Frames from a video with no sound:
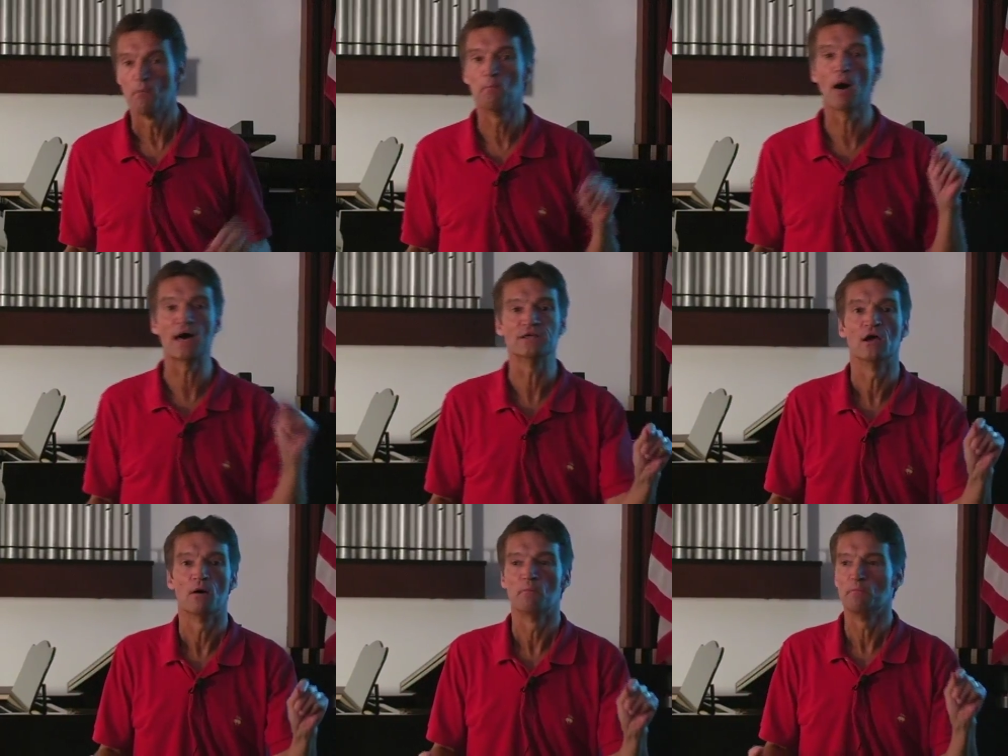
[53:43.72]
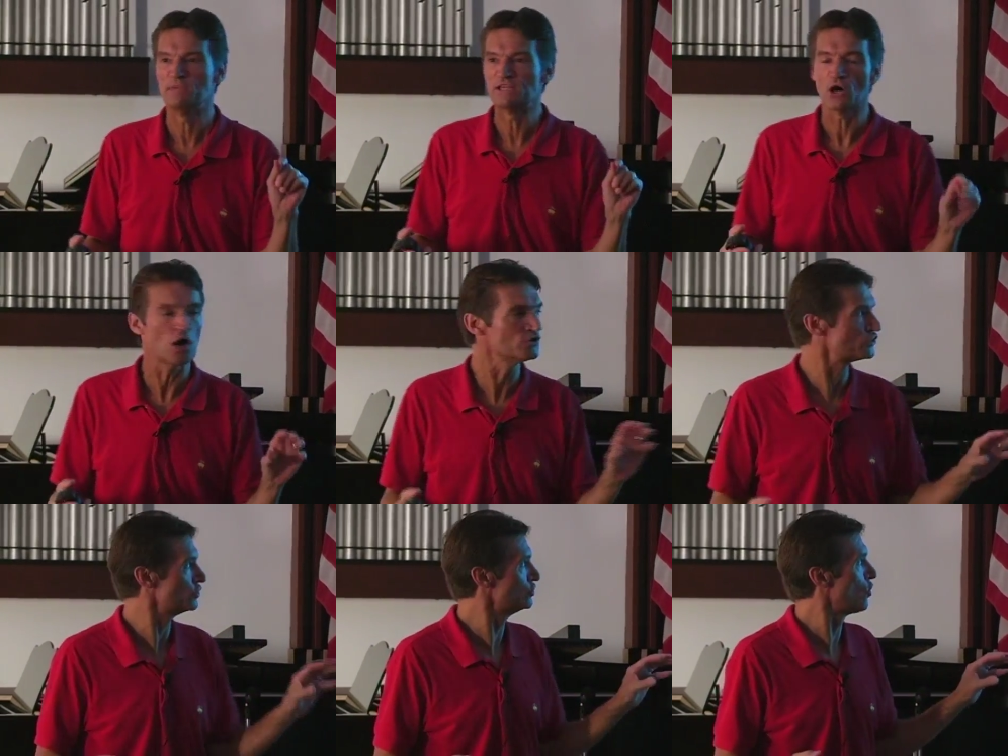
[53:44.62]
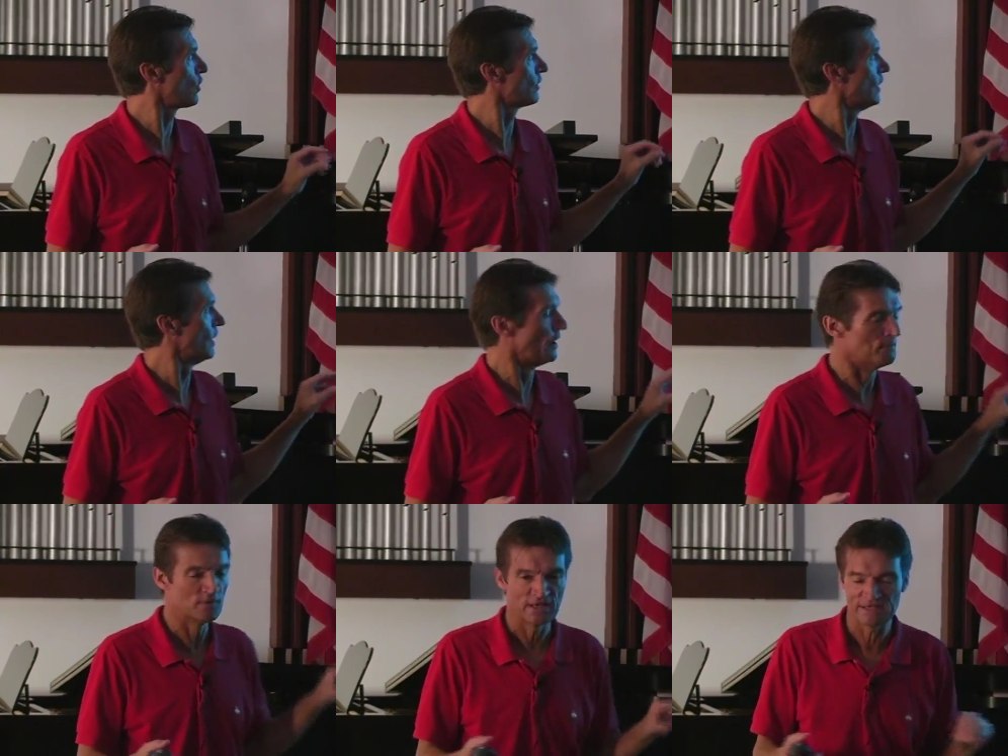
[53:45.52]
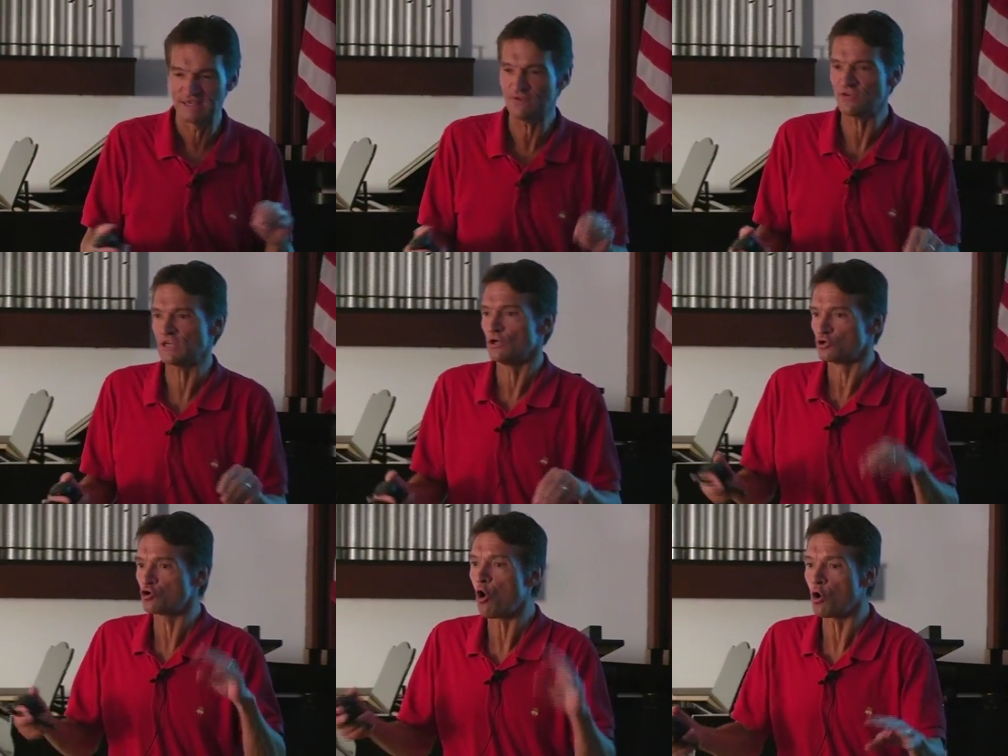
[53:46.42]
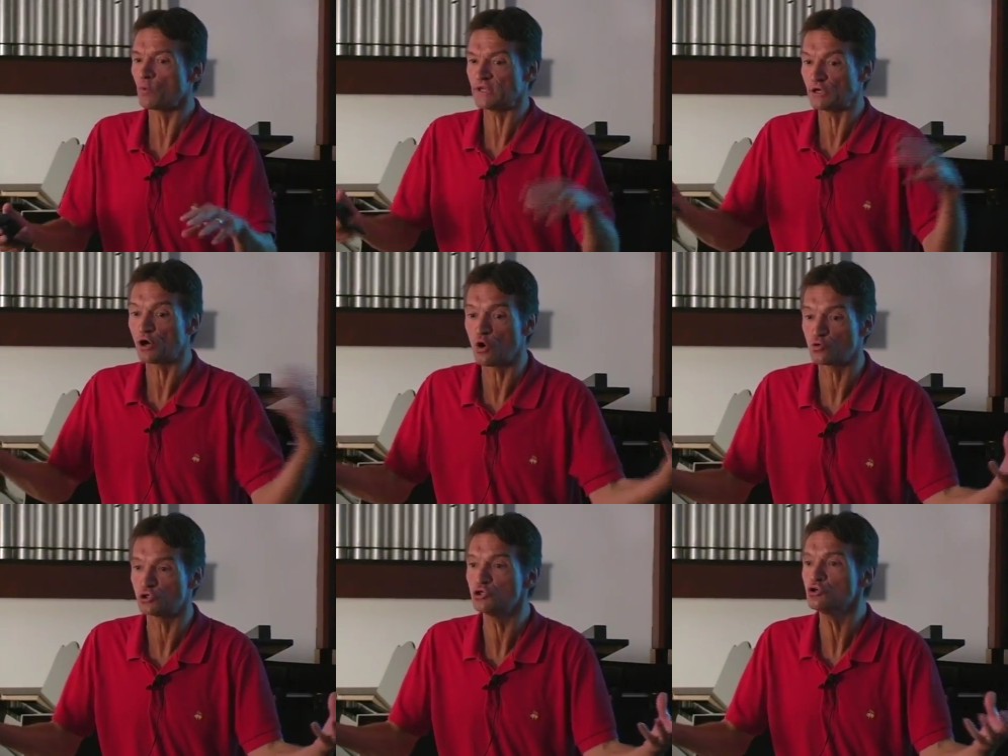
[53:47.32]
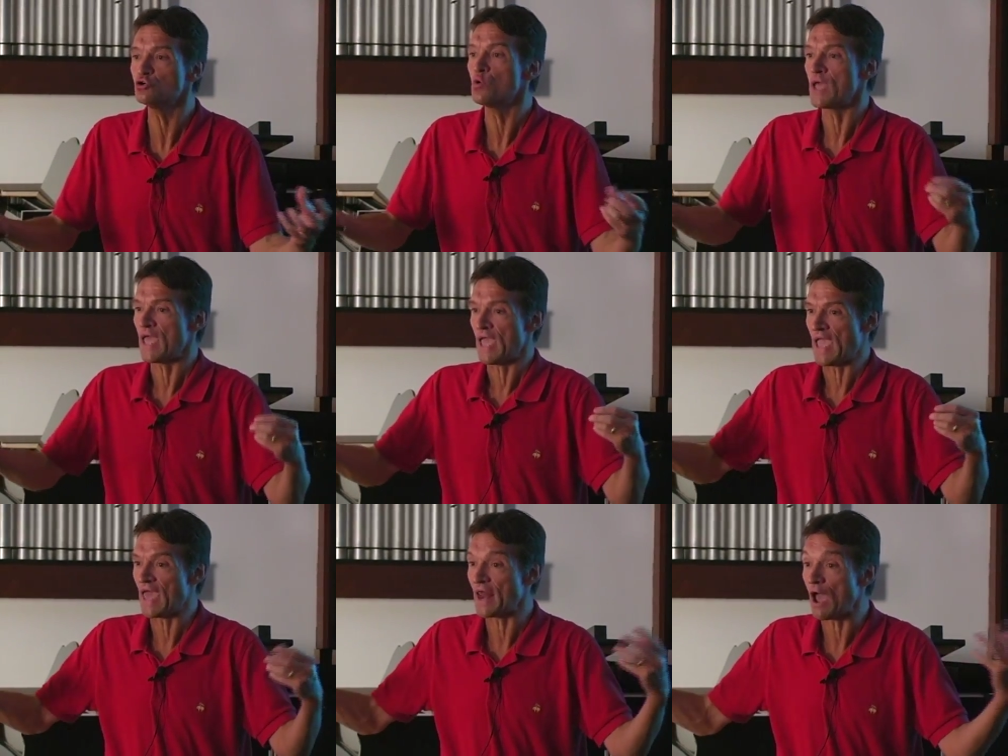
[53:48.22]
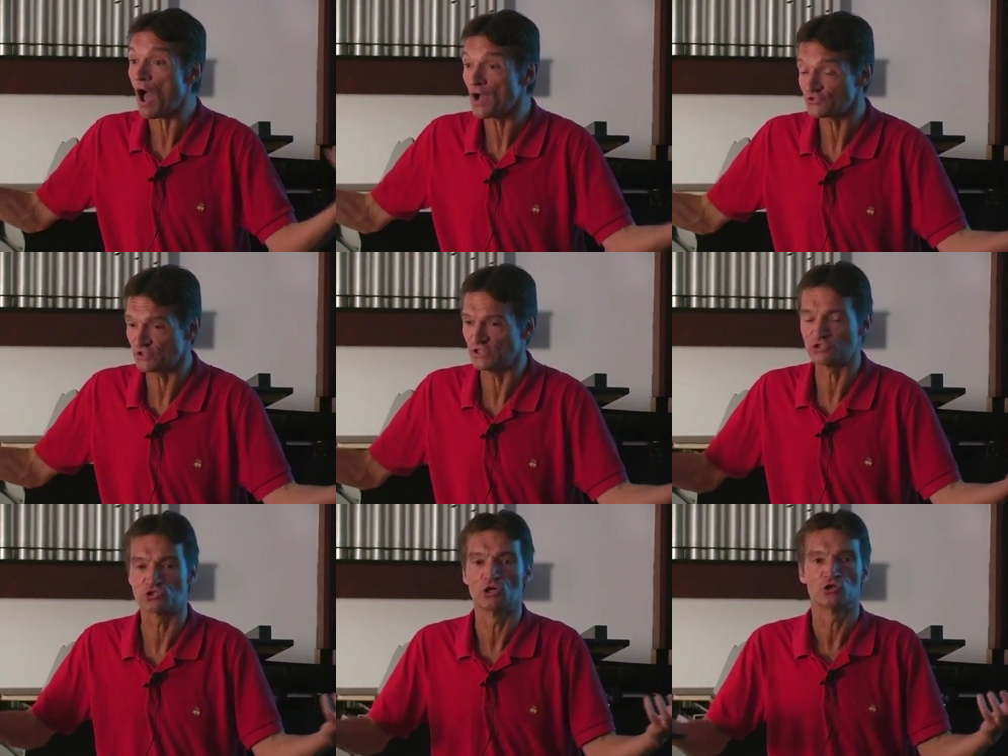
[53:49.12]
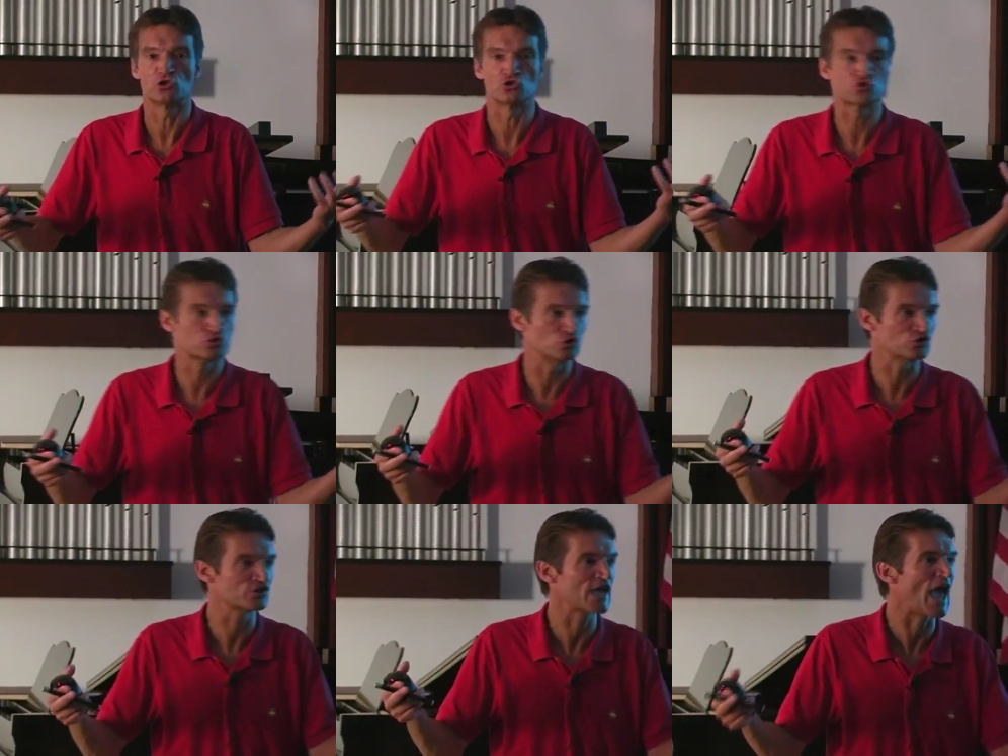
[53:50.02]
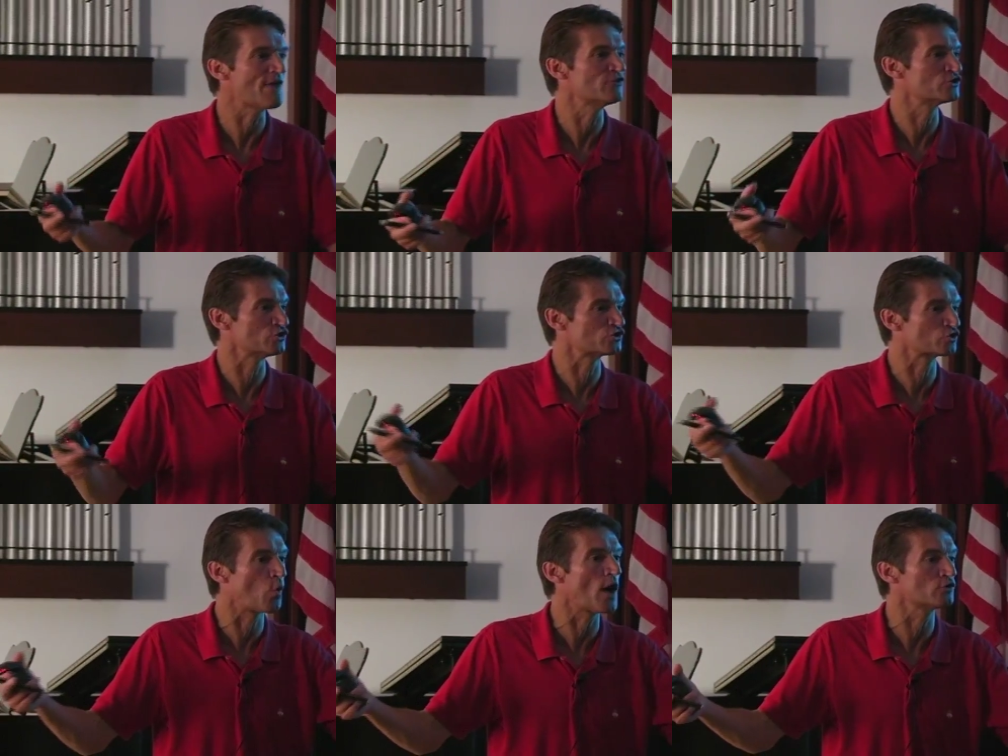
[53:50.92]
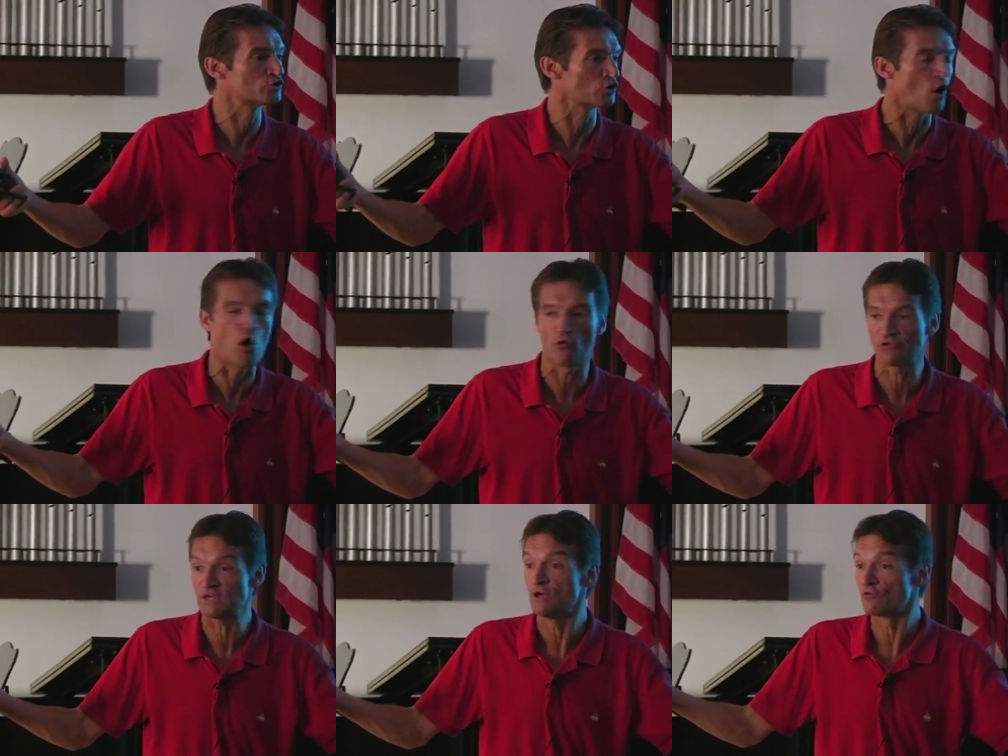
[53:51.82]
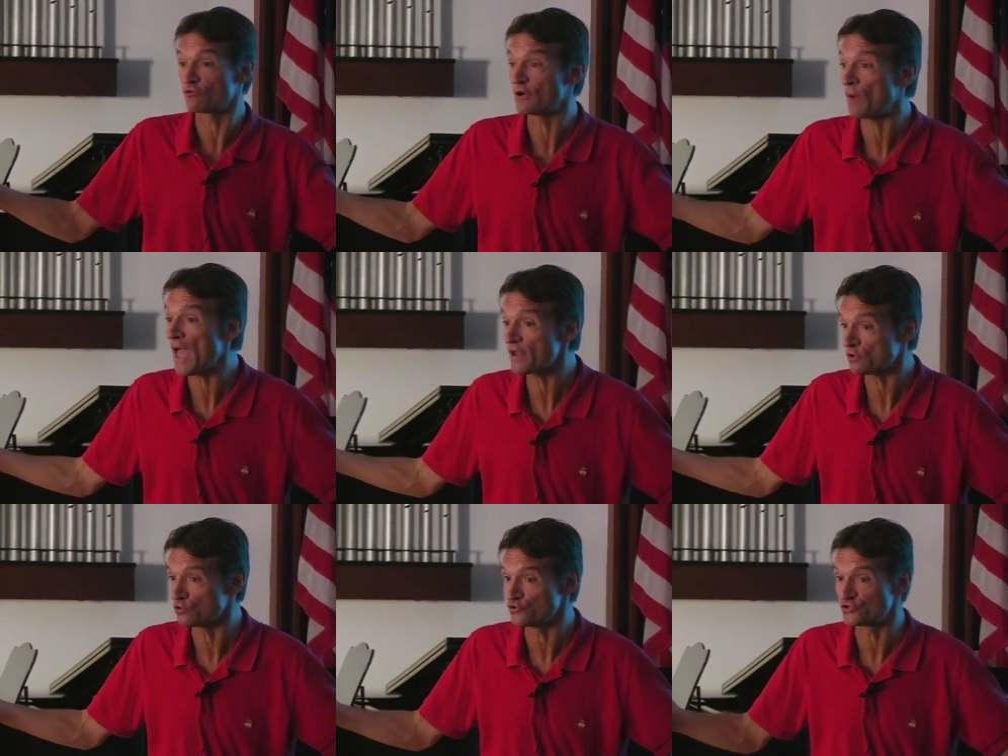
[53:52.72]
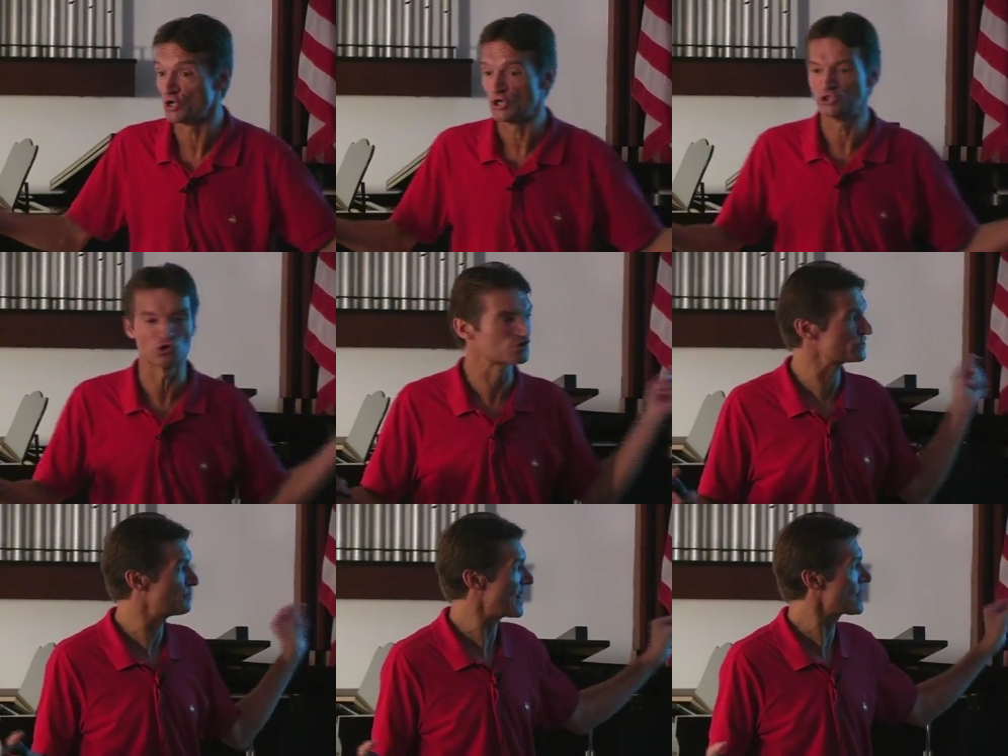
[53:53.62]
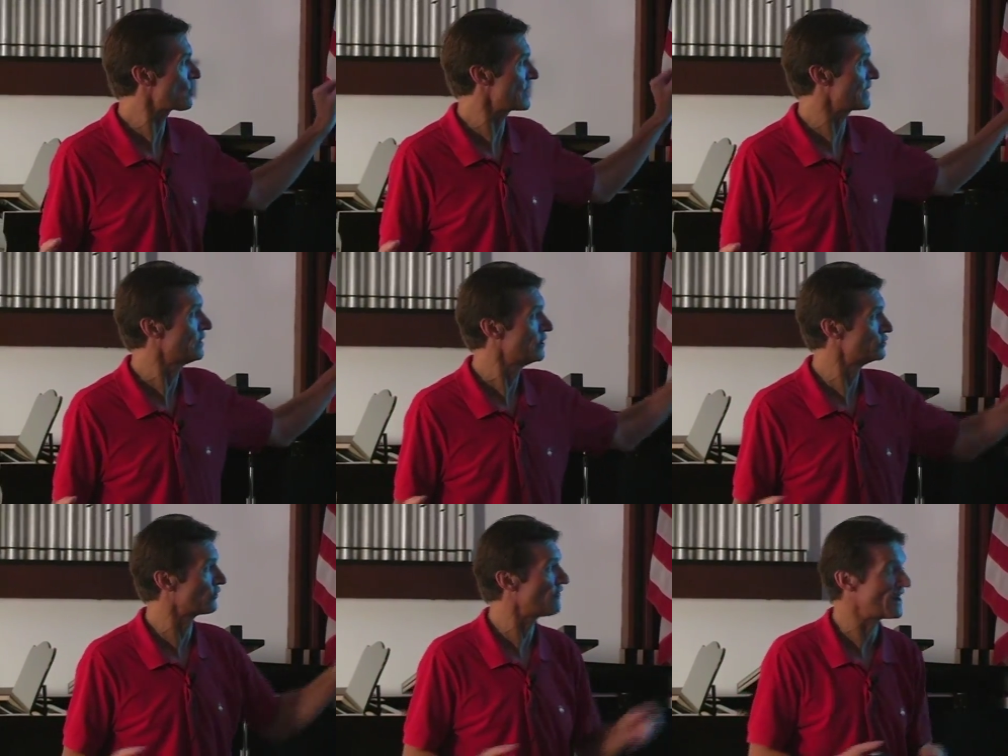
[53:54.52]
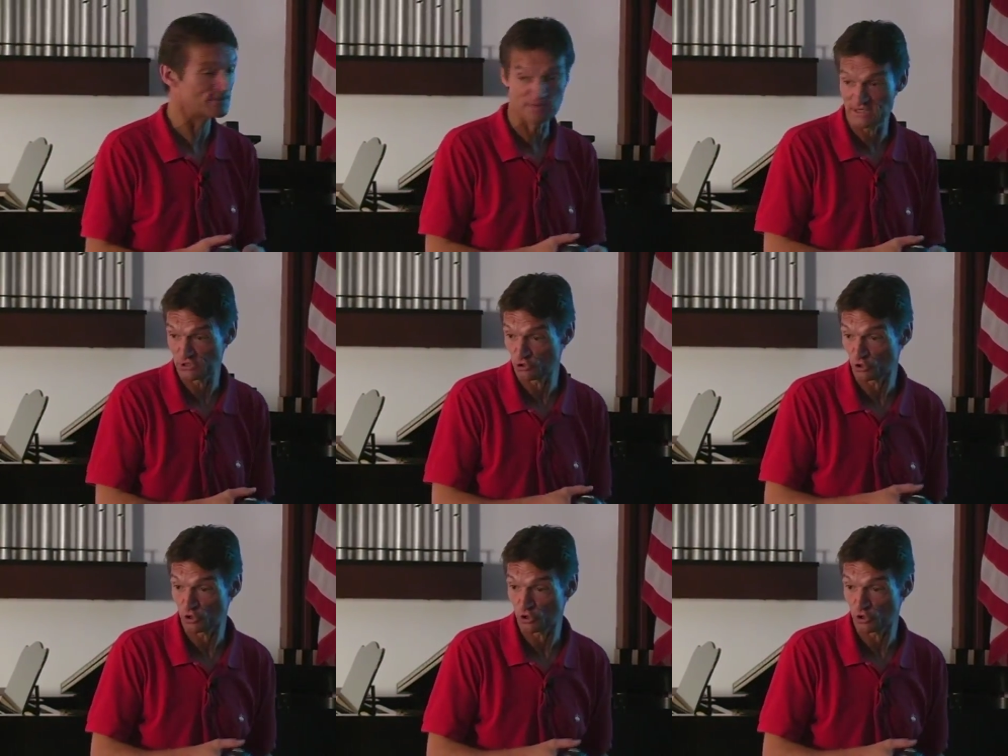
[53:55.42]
but because you're giving taurine and CoQ antioxidants to scavenge and squelch all the free radicals, you're sparing your vitamin E and